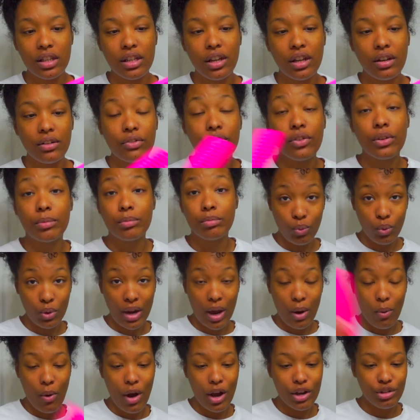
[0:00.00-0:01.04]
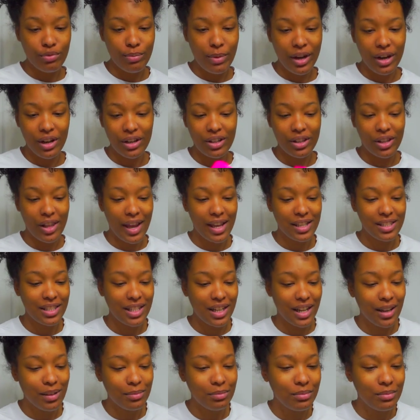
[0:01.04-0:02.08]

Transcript: in there from when I washed my hair the last time.